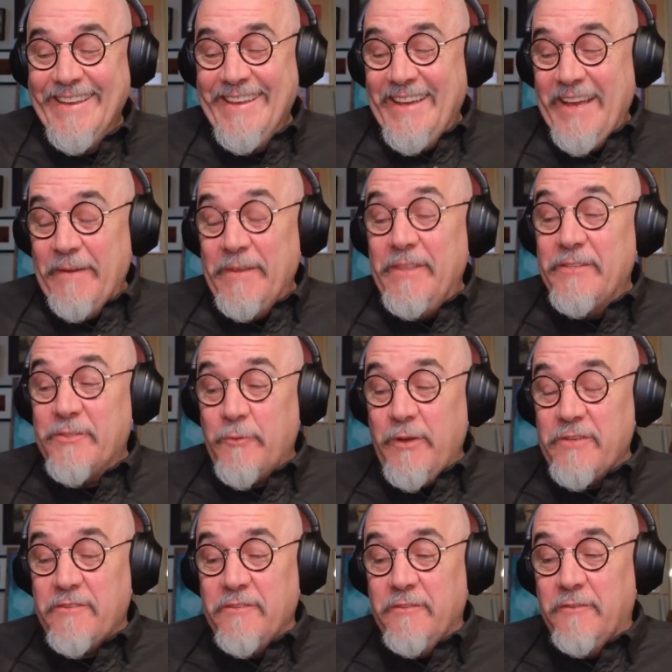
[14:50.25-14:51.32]
These
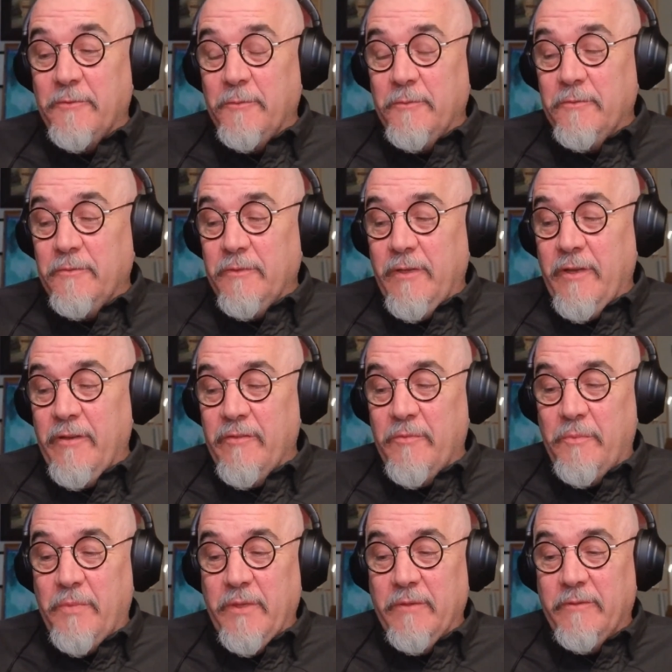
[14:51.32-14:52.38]
questions
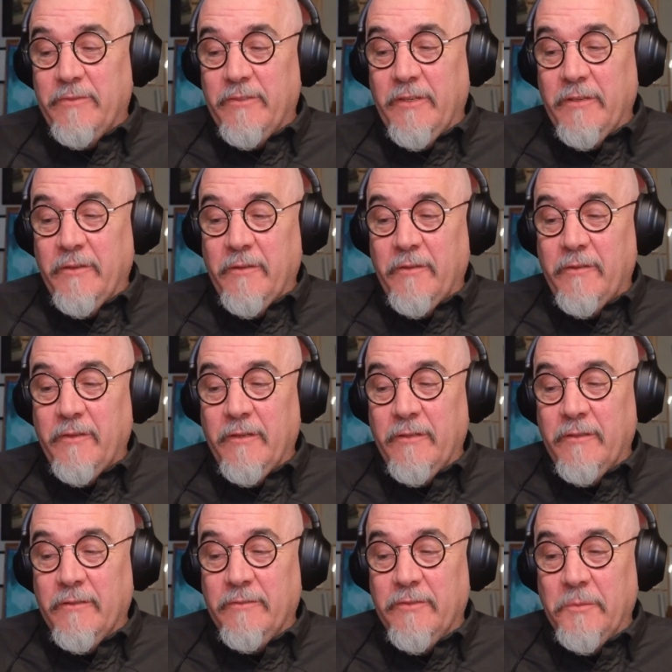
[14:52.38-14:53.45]
have been front and
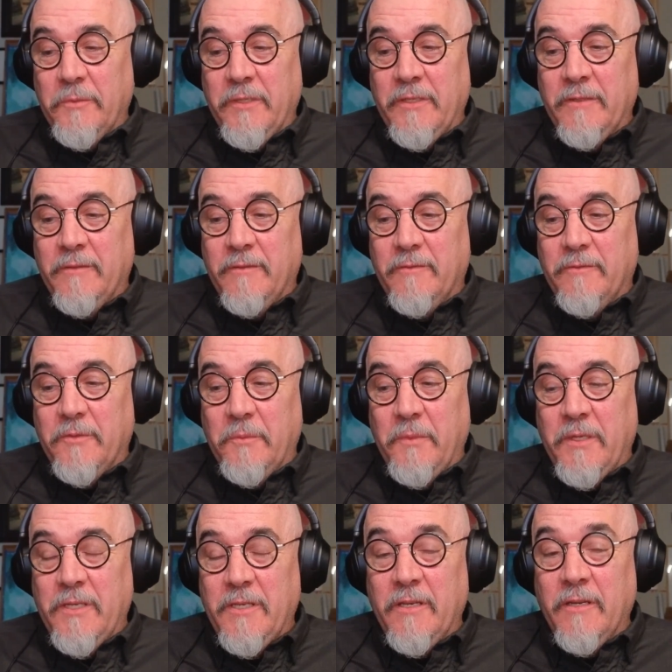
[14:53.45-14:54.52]
center for me for
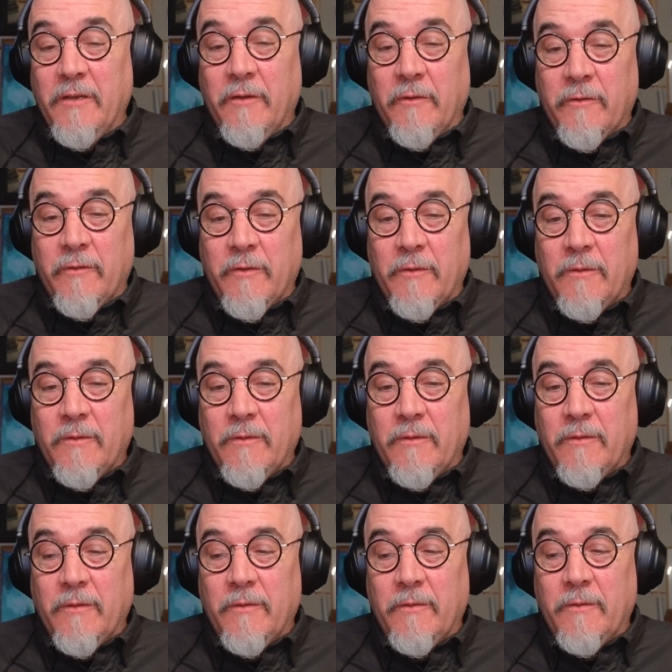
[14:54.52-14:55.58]
many years.
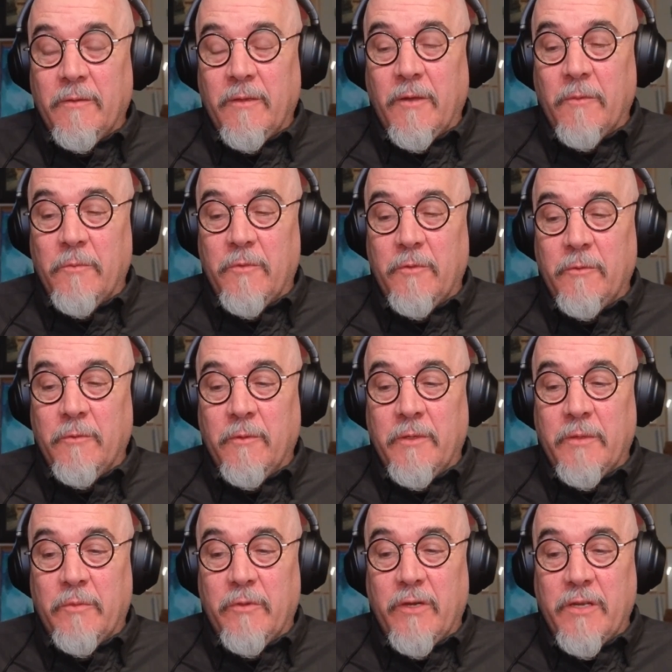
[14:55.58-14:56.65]
There helped to run
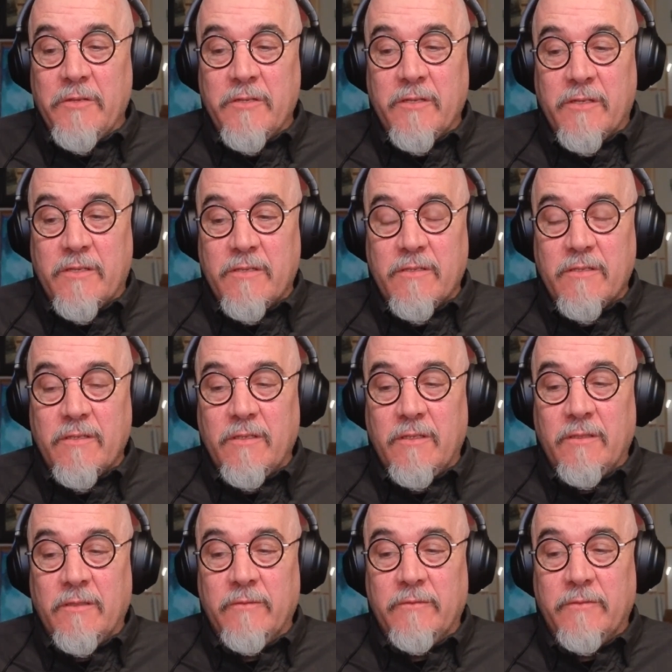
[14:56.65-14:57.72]
a project
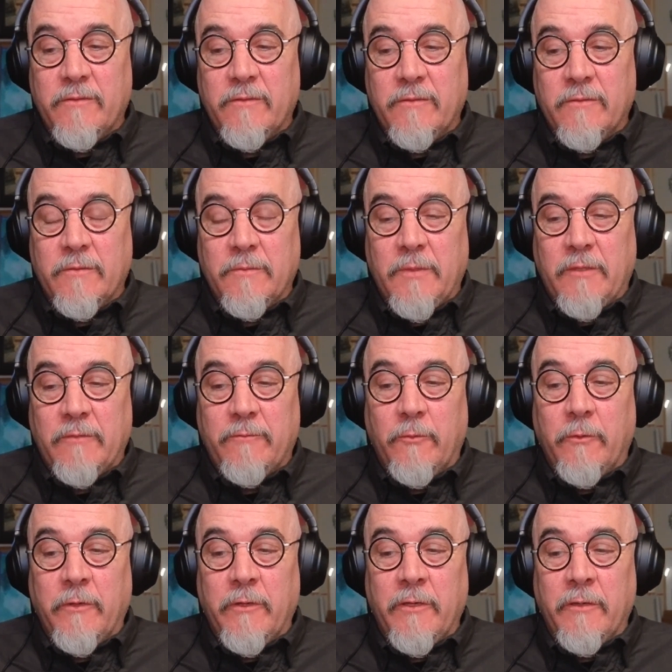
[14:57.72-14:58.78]
for about
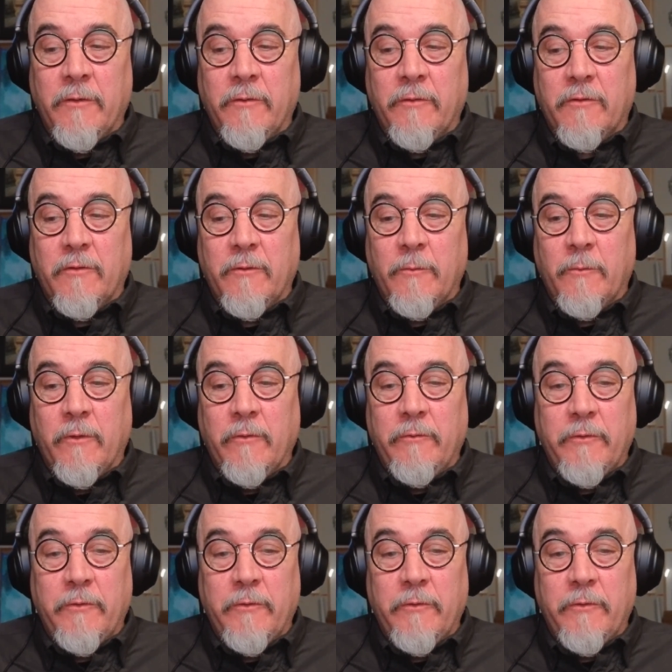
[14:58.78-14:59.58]
4 years called the Worldviews